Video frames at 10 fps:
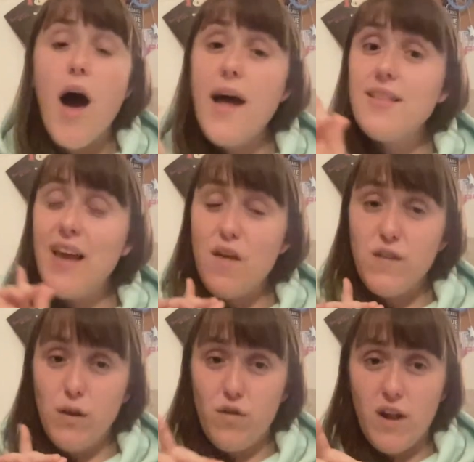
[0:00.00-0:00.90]
And if
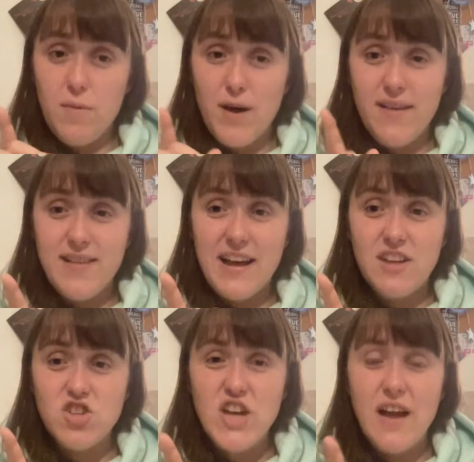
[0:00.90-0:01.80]
you follow my
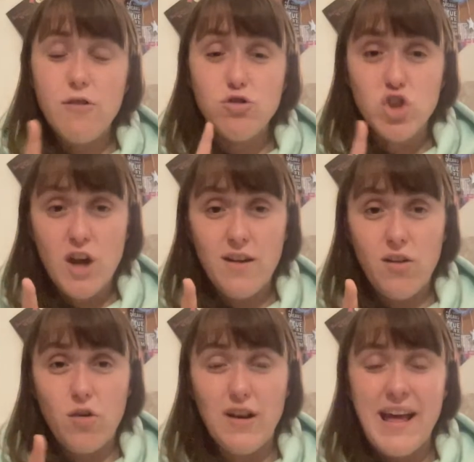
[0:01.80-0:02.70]
second channel, Journey
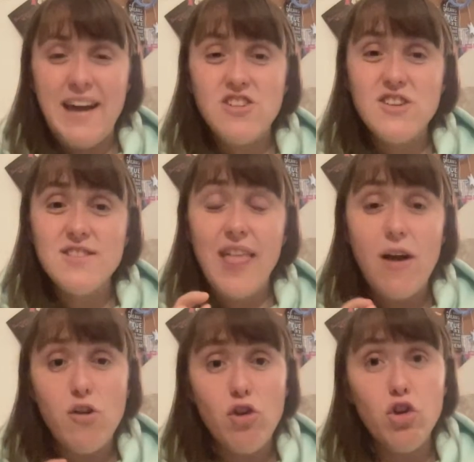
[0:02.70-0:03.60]
Through the Ages,
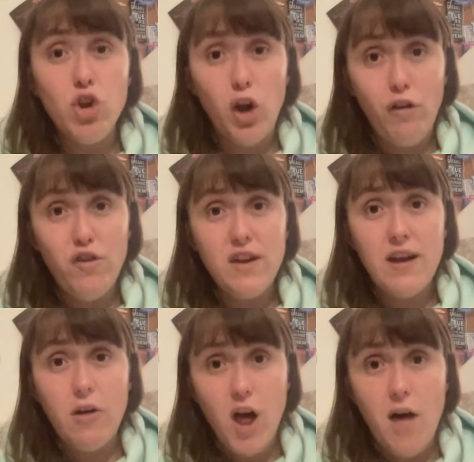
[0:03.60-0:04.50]
there is a new
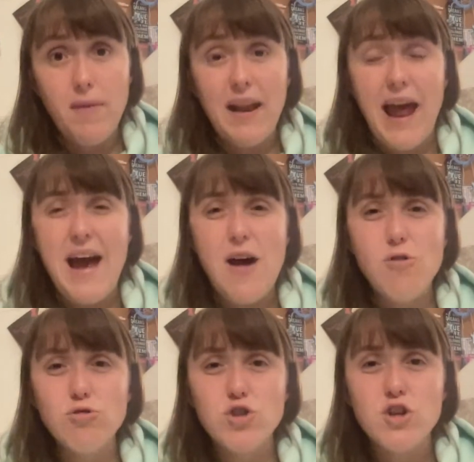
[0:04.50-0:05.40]
video coming
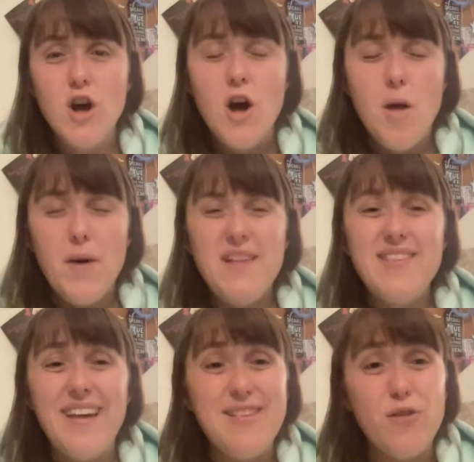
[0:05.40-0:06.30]
out, but
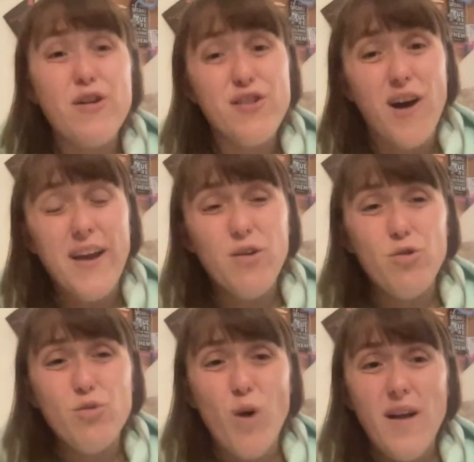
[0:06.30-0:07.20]
it's it's a
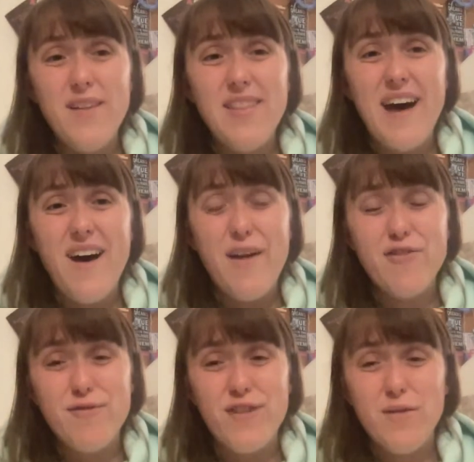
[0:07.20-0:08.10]
recycled one that
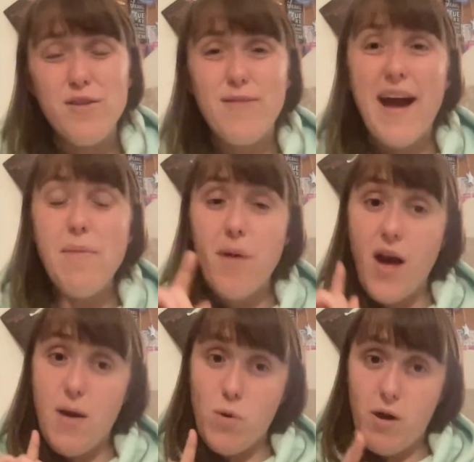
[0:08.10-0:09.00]
I've filmed in May,
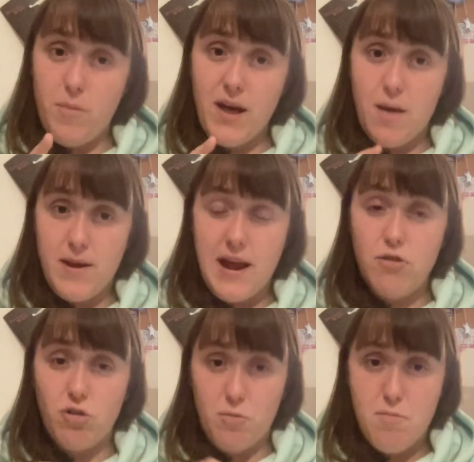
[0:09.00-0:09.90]
but it will be coming
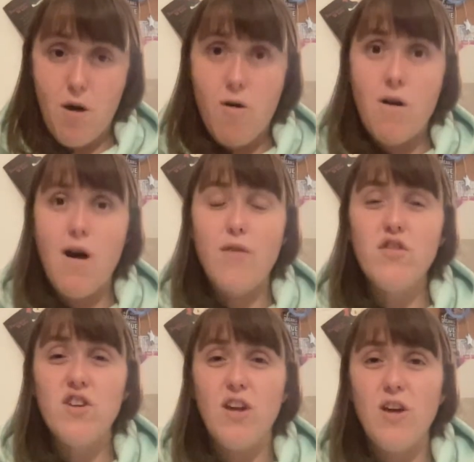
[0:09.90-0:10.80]
out tomorrow
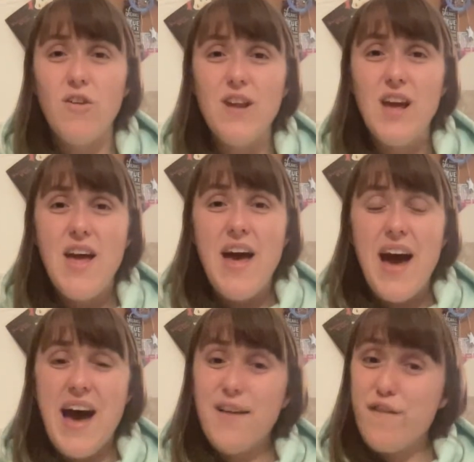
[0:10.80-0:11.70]
afternoon
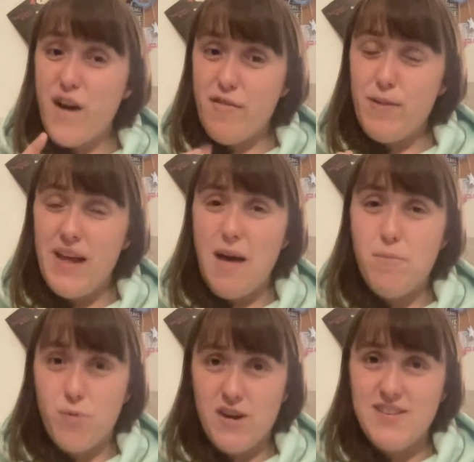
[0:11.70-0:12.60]
at 5
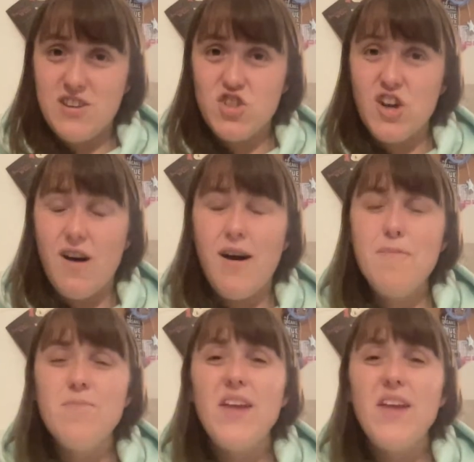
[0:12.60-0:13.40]
p.m. British time.